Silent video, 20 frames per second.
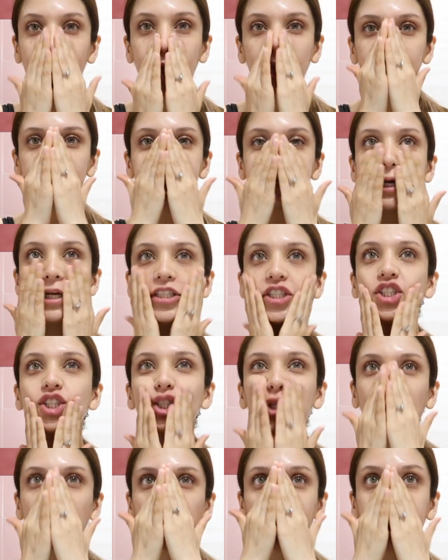and then I
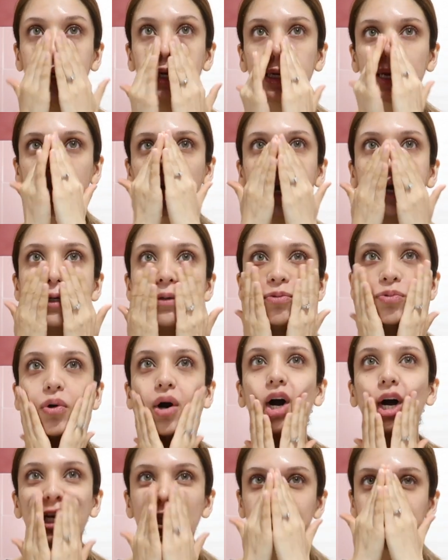just go in and
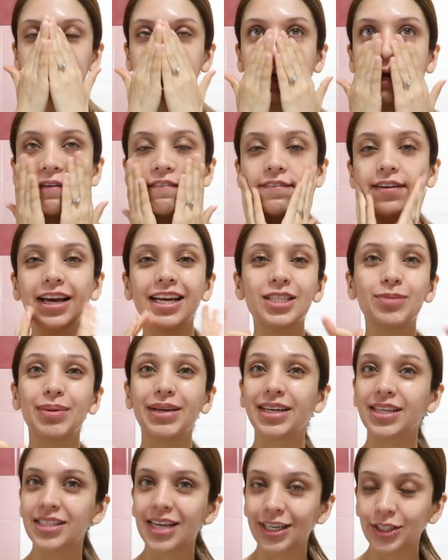wash my face
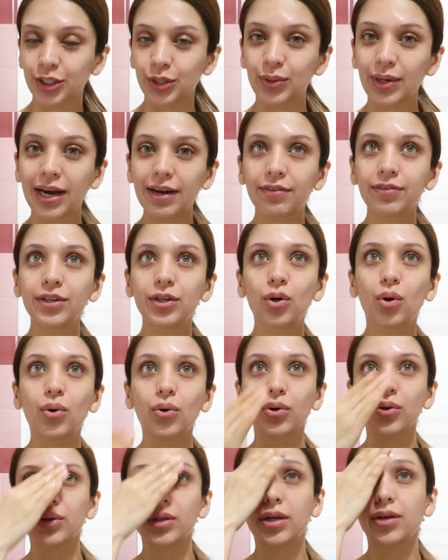because I do have an
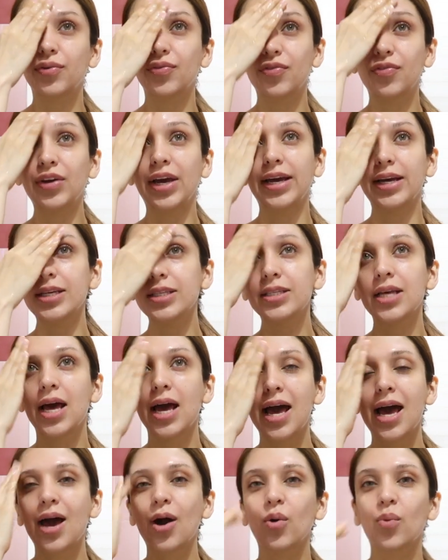oily
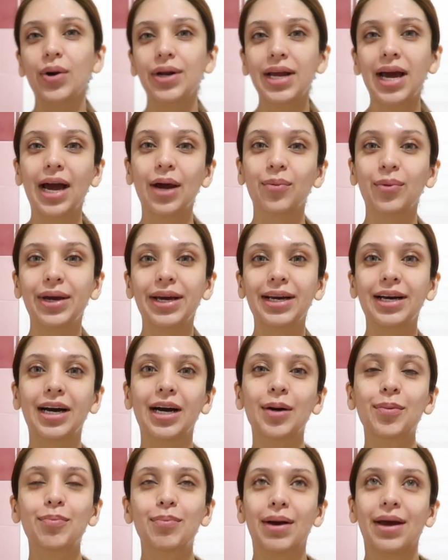face when I wake
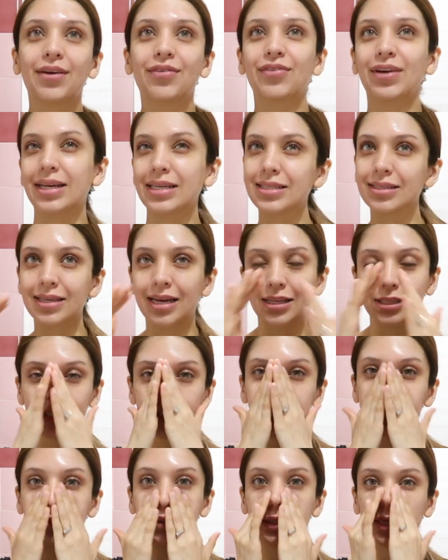up my face
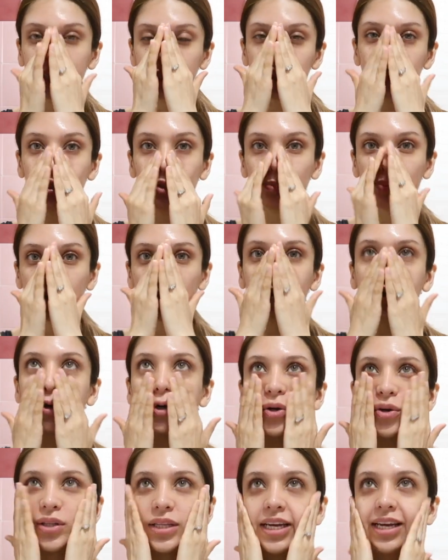tends to be like super
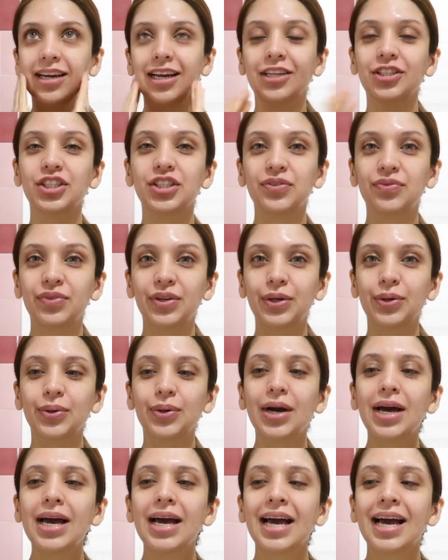oily and I just
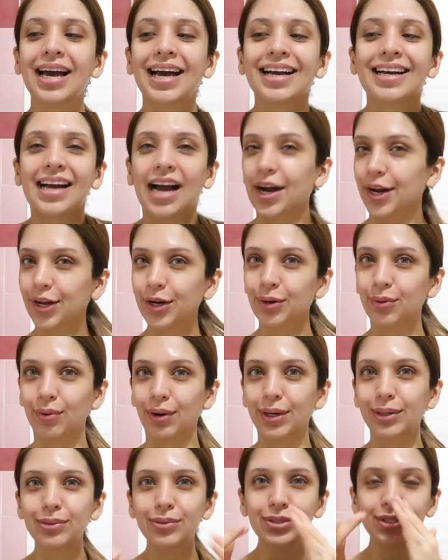feel kind of
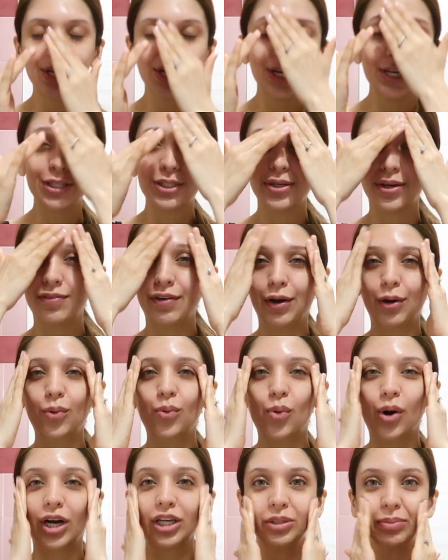gross so if I
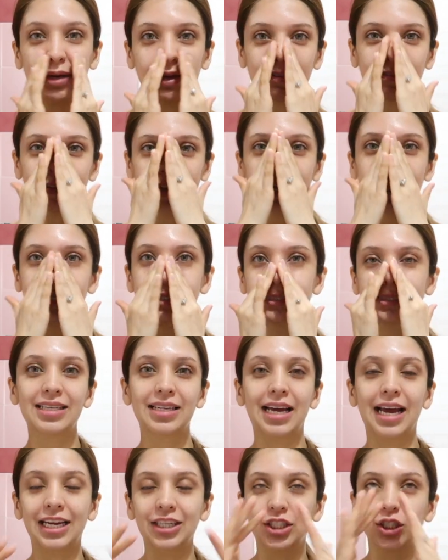don't wash my face
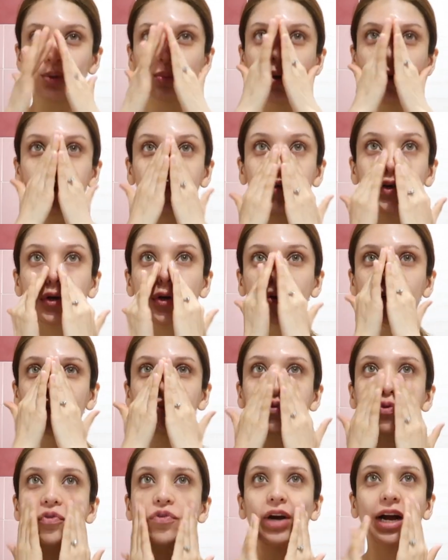then I just won't feel
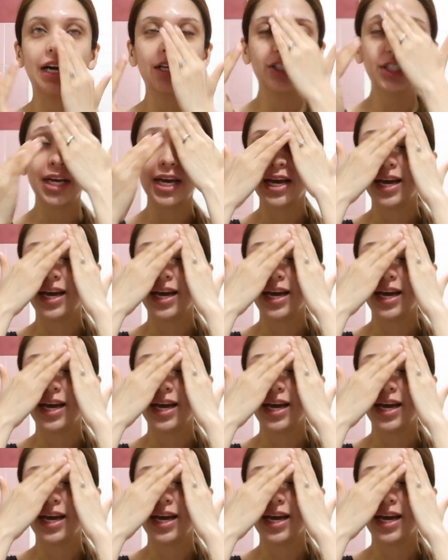fresh